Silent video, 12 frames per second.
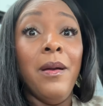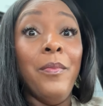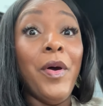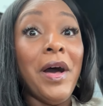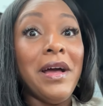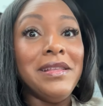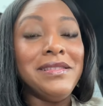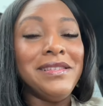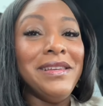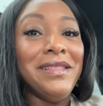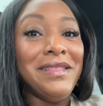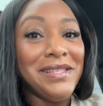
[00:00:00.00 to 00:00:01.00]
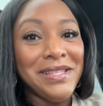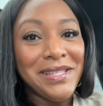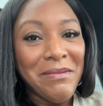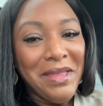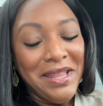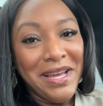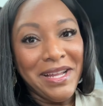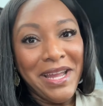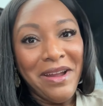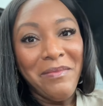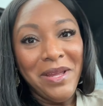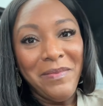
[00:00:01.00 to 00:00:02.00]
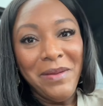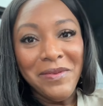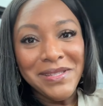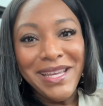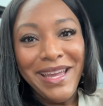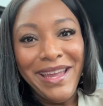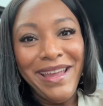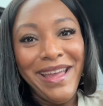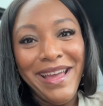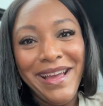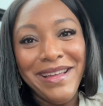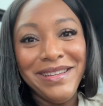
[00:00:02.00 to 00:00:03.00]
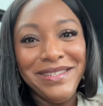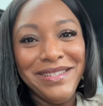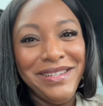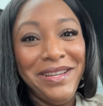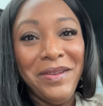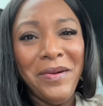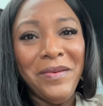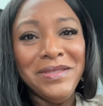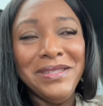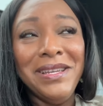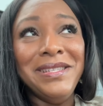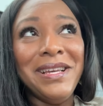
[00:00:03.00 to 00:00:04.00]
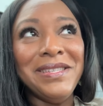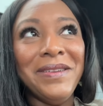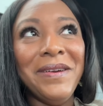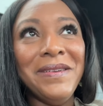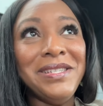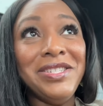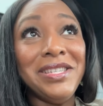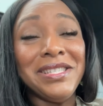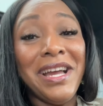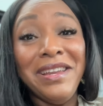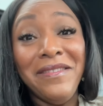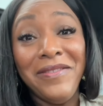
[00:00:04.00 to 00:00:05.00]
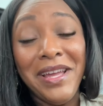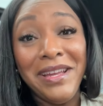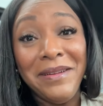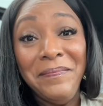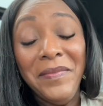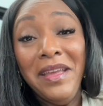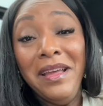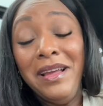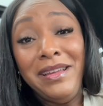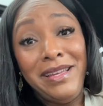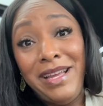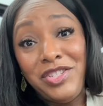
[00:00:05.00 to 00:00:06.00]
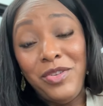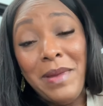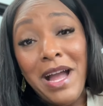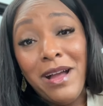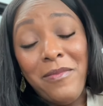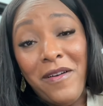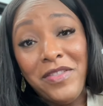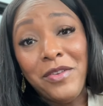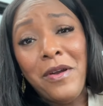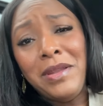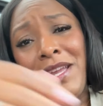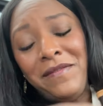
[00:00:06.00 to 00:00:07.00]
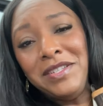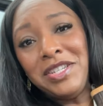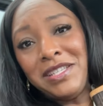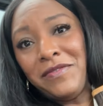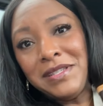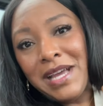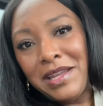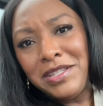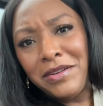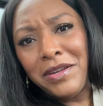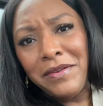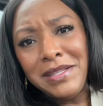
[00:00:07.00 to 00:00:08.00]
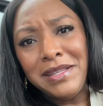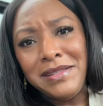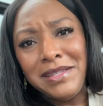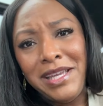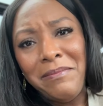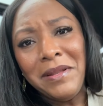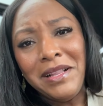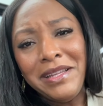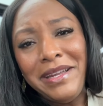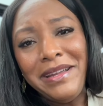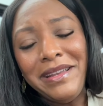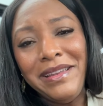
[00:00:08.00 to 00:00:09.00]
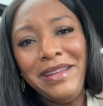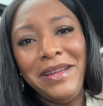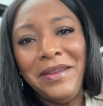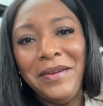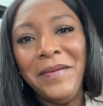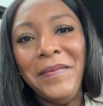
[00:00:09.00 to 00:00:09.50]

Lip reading: But this is something that Caribbean people say, and you know, it doesn't hurt to just kind of like get your bag up off the ground, even just for sanitary reasons, to keep it clean, you know.